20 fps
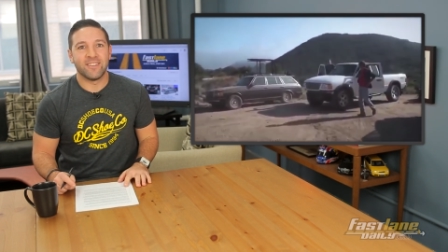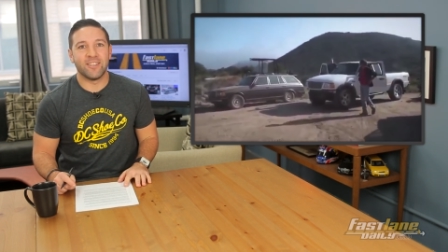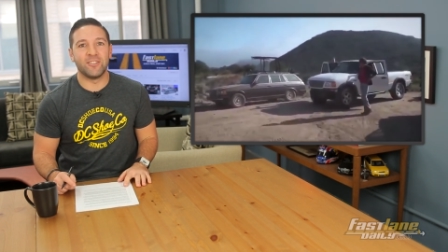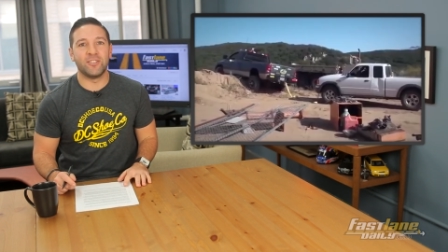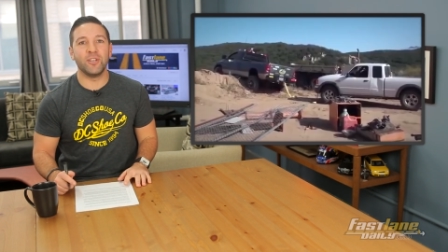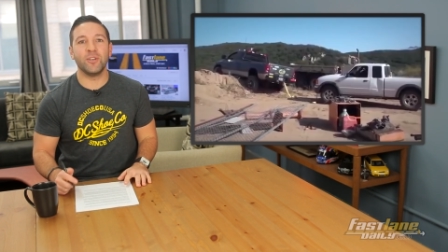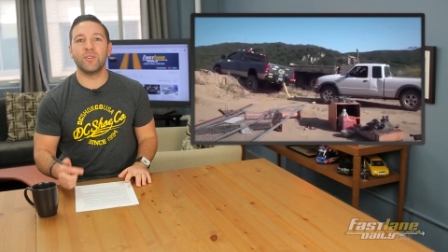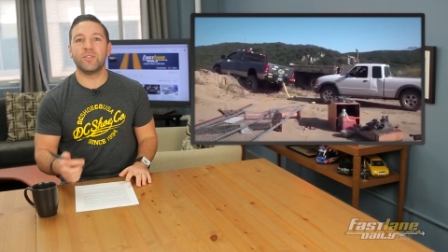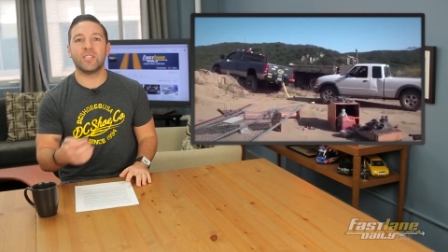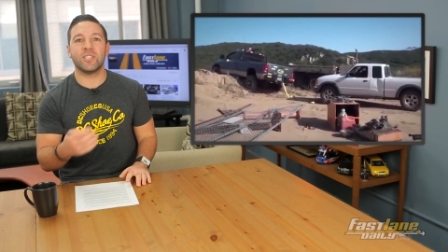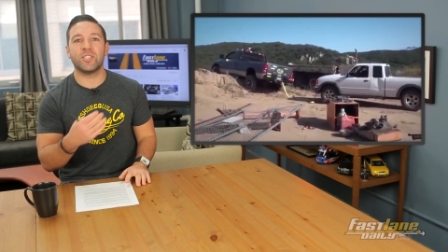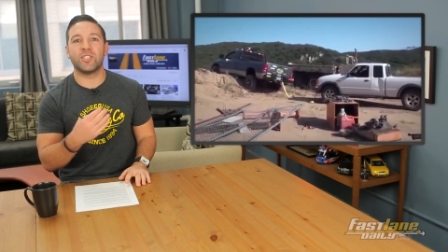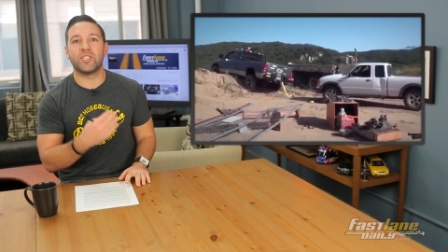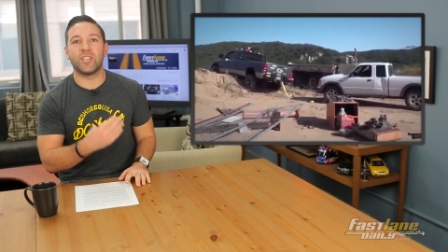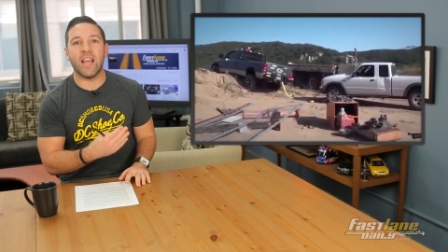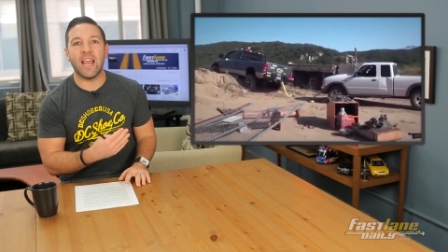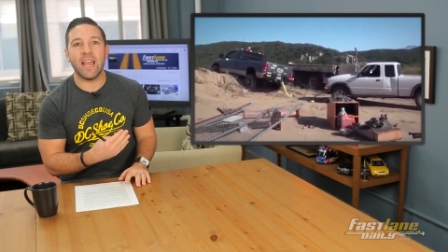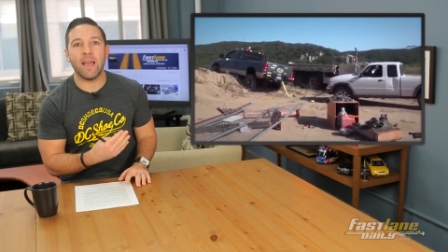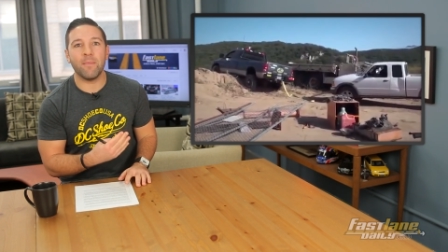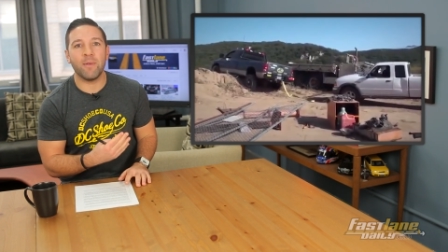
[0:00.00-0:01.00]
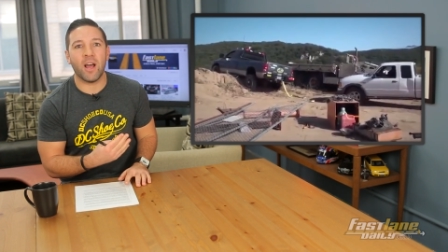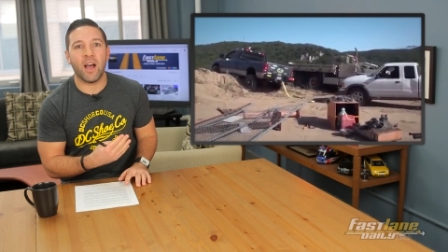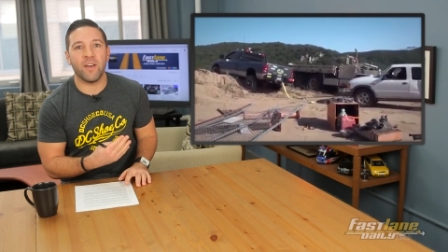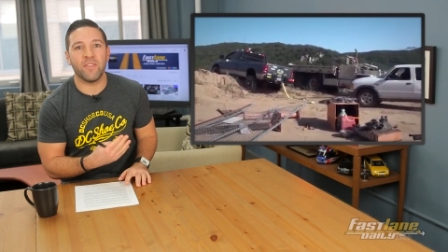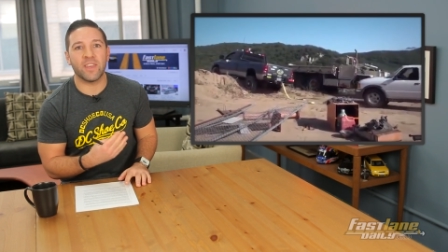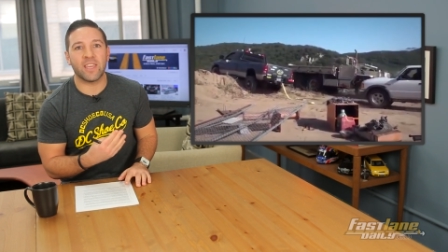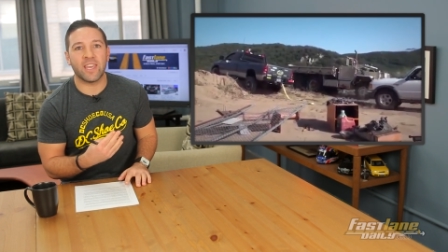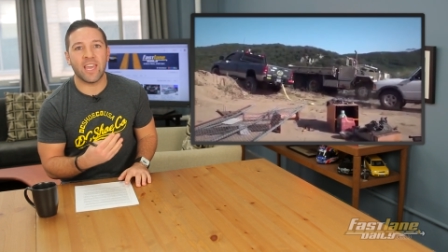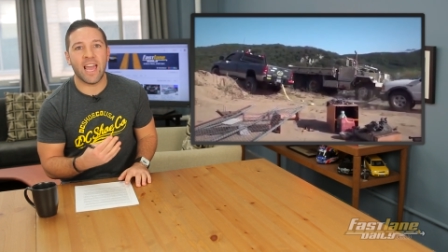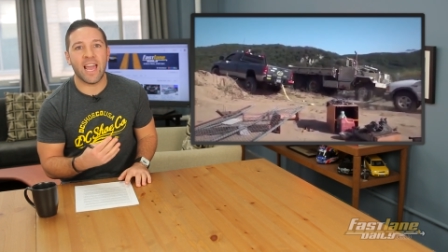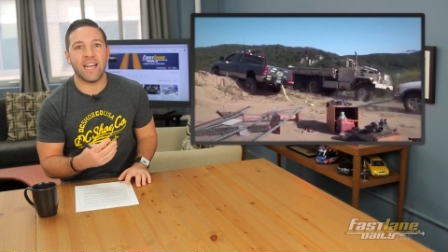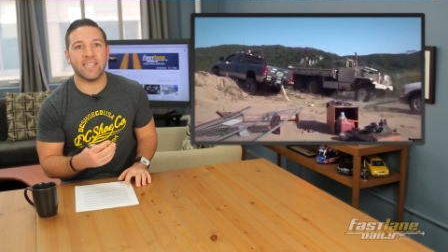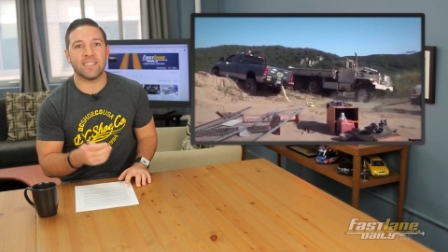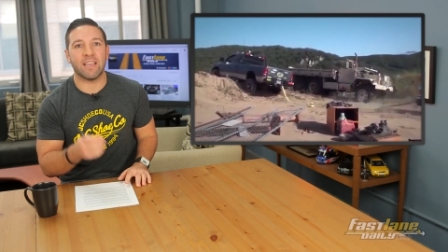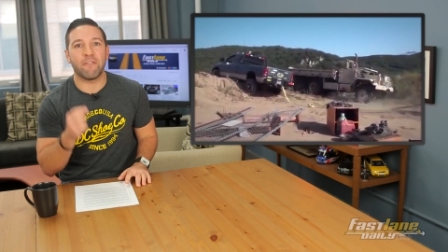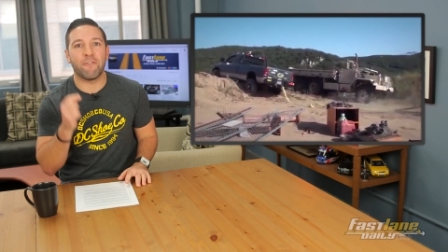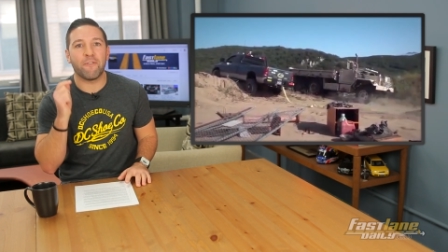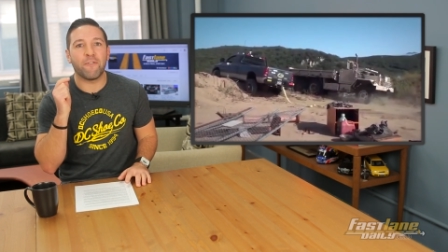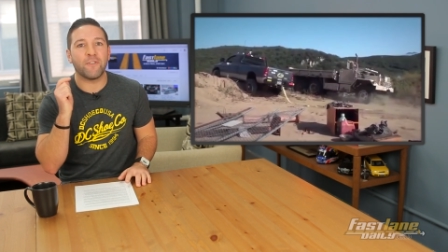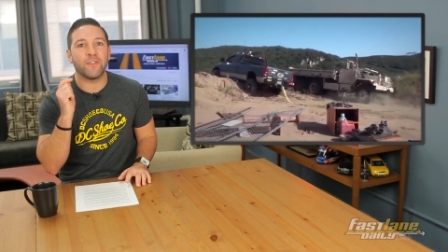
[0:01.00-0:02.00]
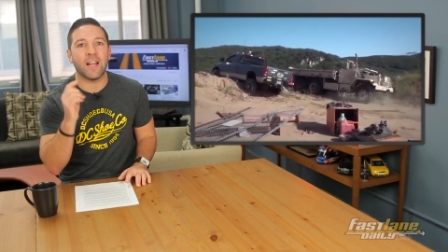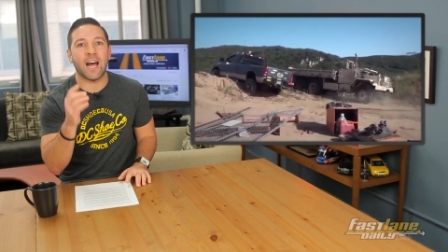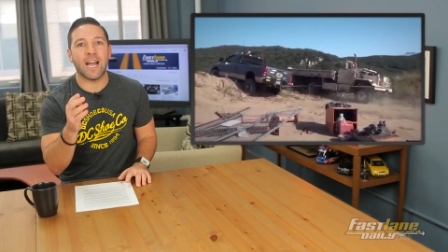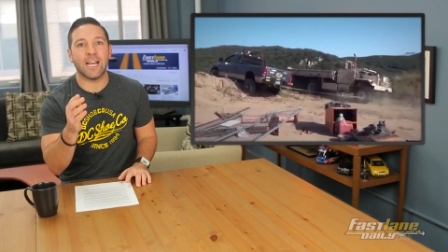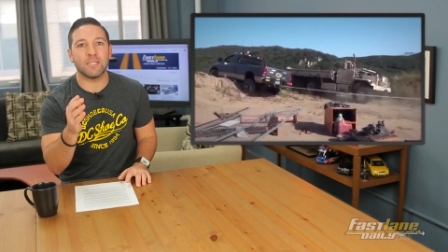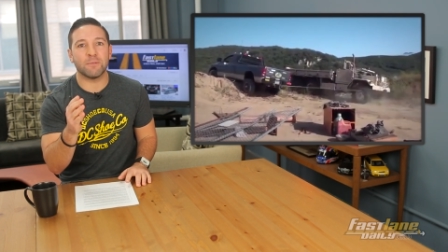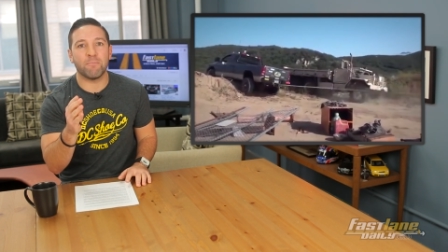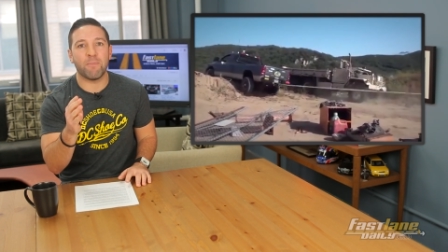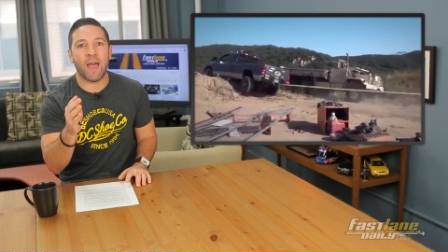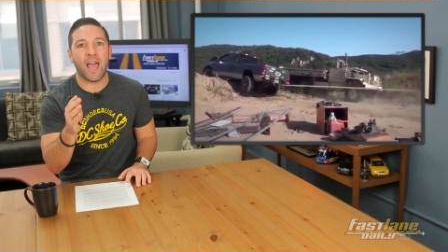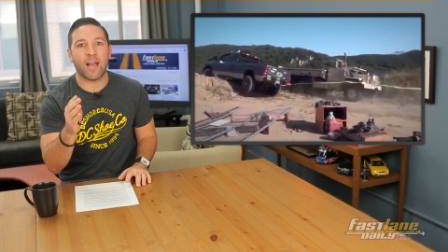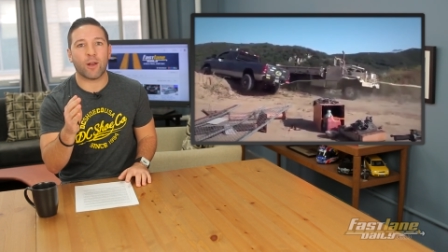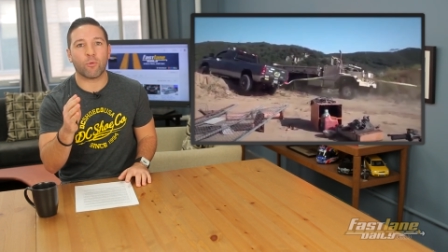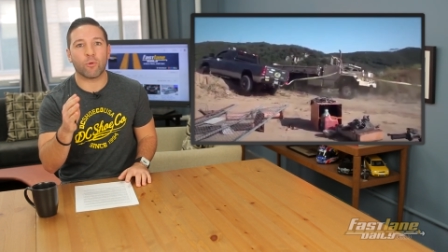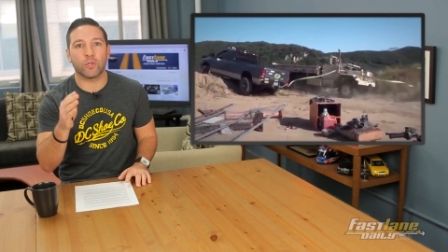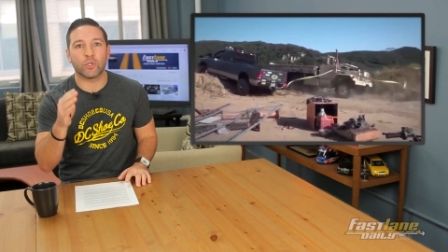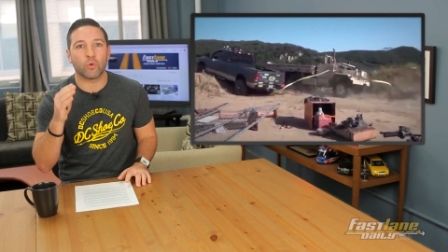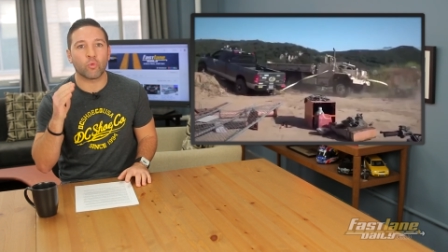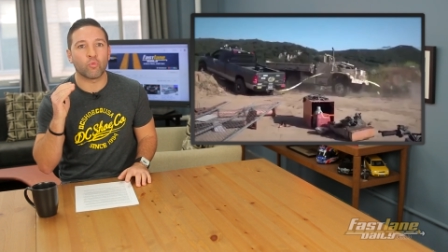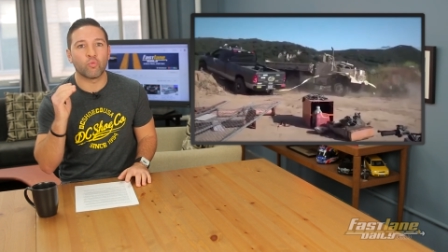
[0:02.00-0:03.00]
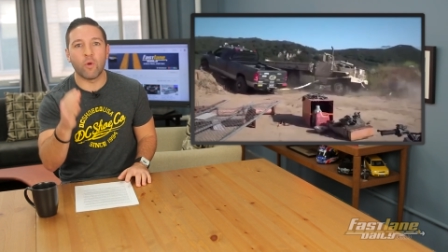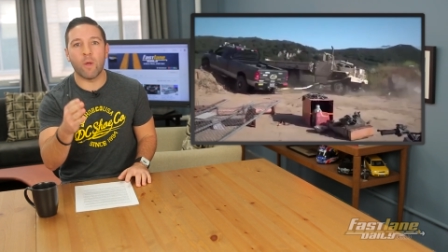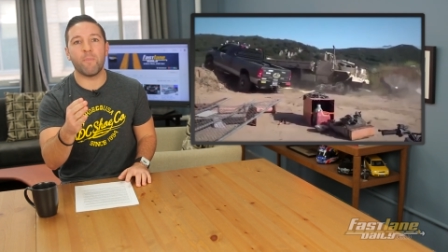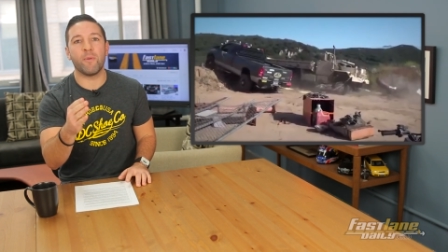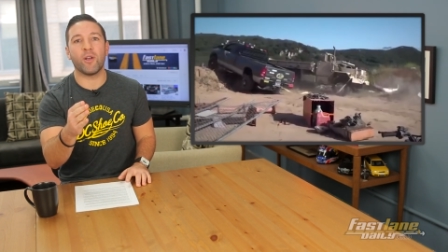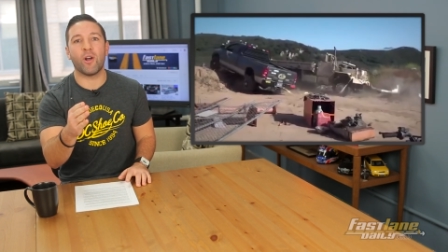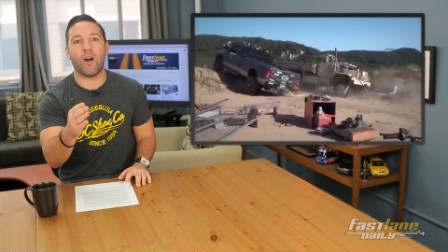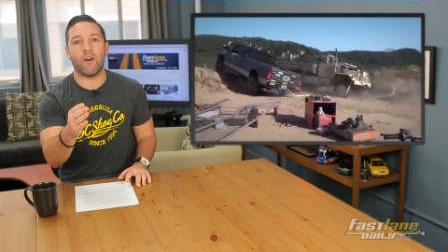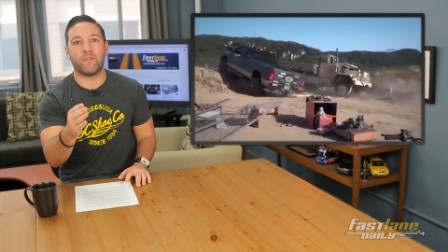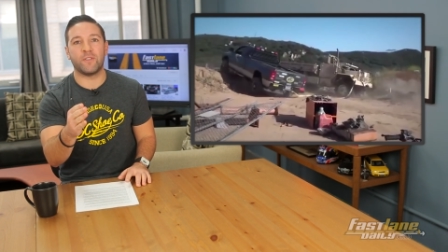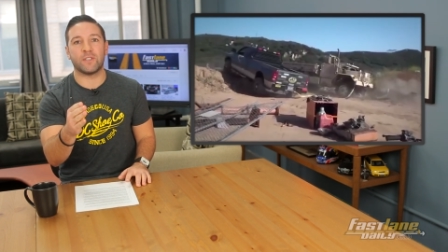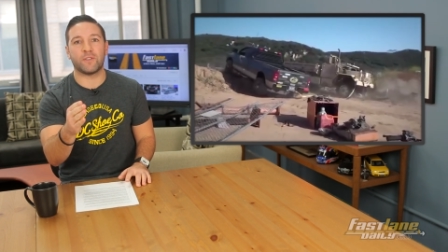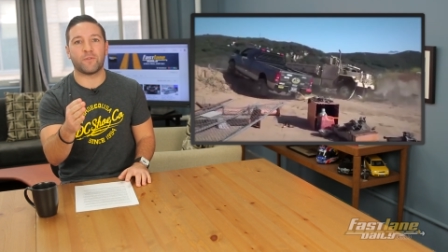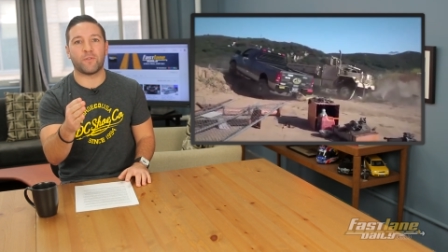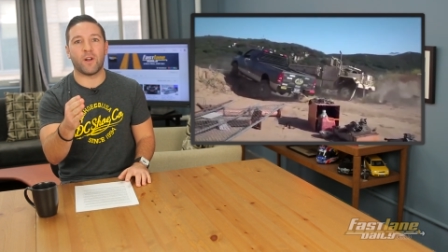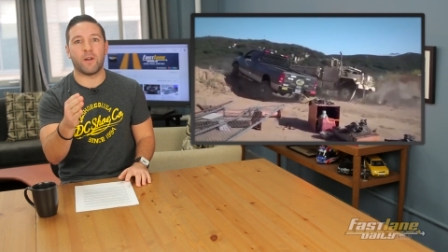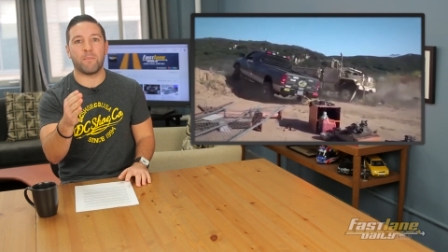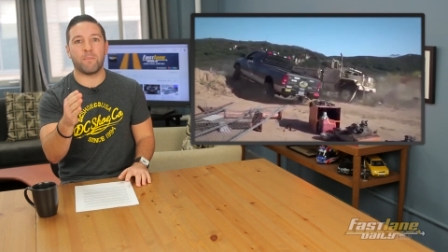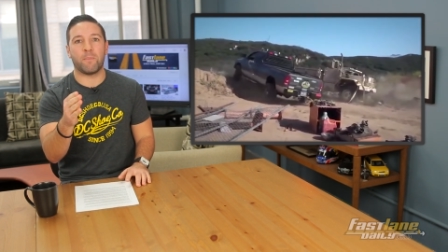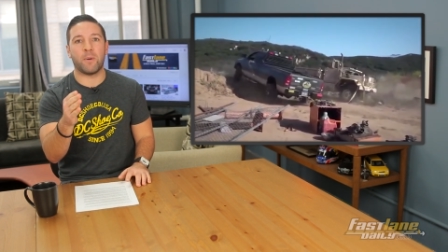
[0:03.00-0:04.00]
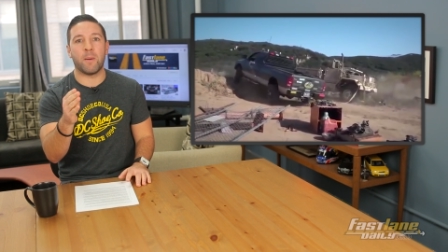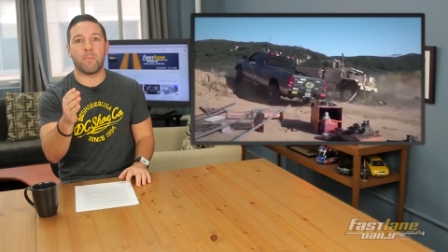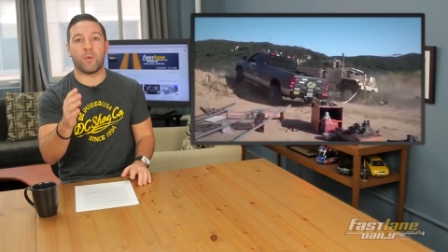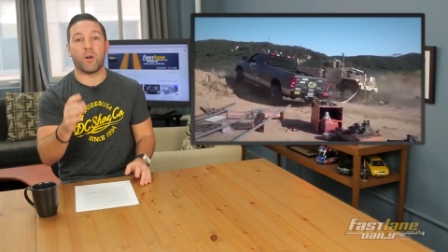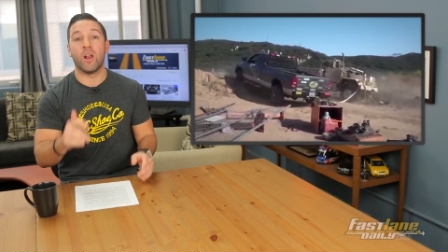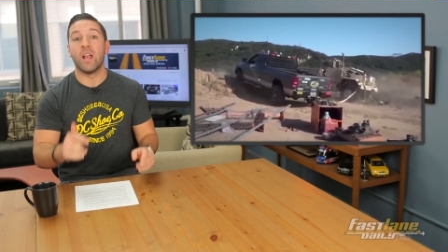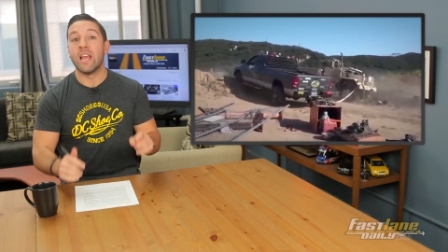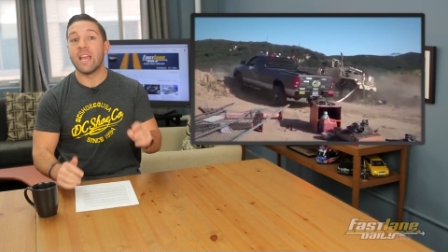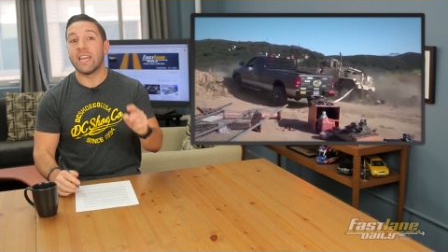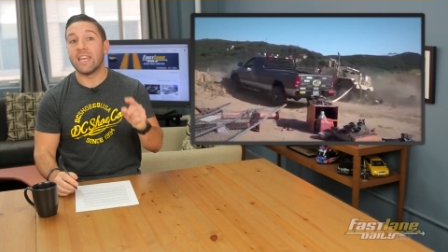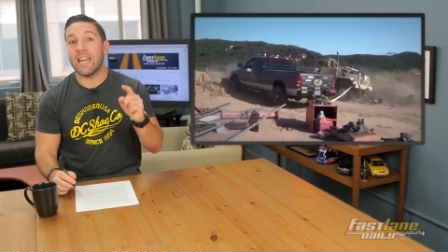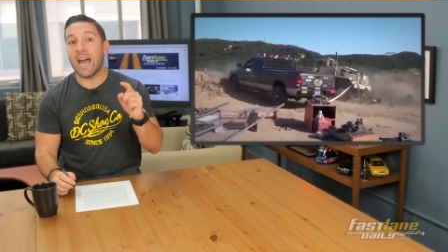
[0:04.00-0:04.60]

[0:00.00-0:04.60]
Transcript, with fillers: The dude just jammed on the gas and flies backwards, ripping off his front bumper.